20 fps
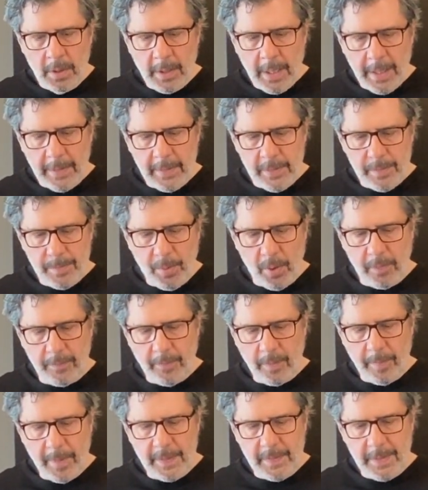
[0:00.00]
And this bulk
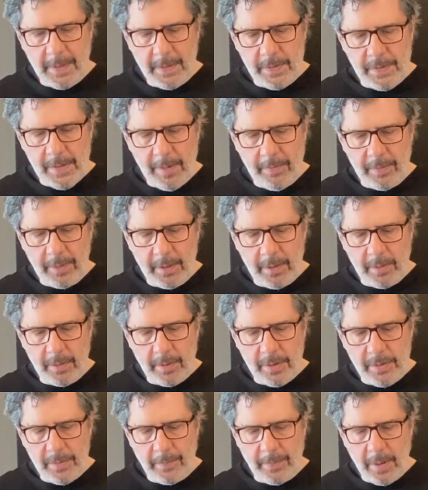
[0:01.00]
fermented at 70
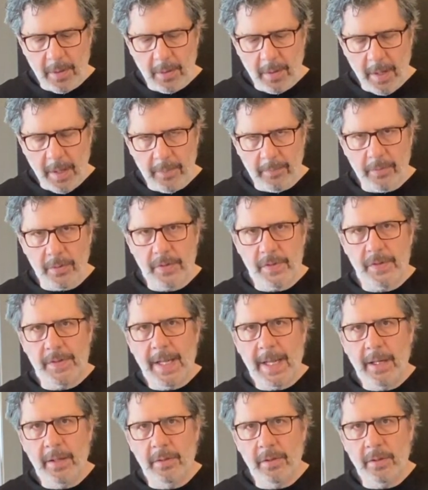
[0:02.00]
degrees Fahrenheit versus
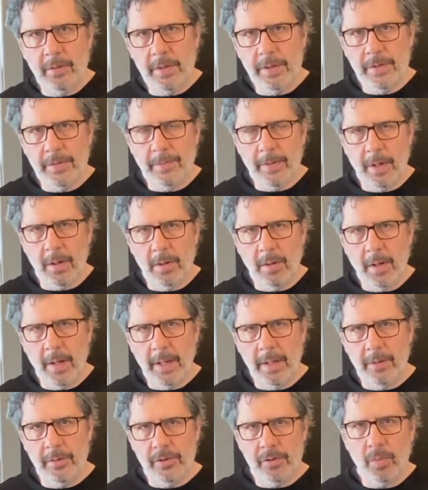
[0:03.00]
80 degrees
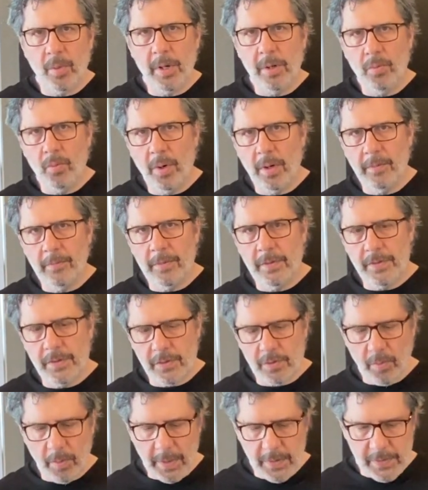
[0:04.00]
Fahrenheit, or 21 versus
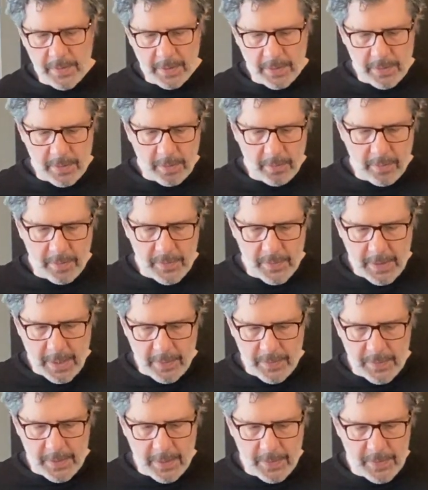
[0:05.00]
26 degrees
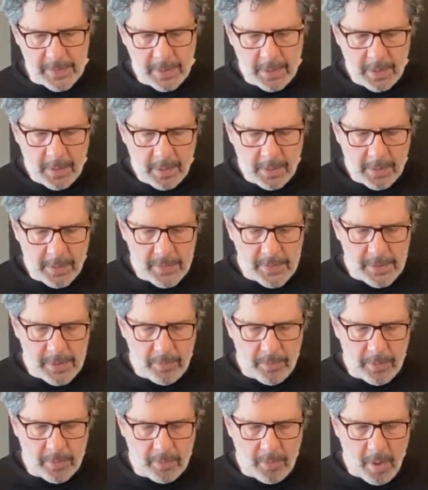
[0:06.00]
Celsius. Let's see
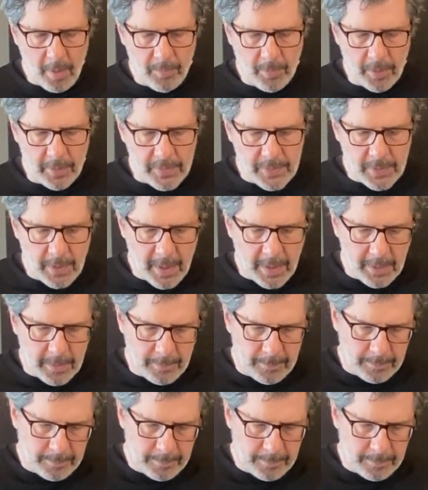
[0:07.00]
what the crumb looks like.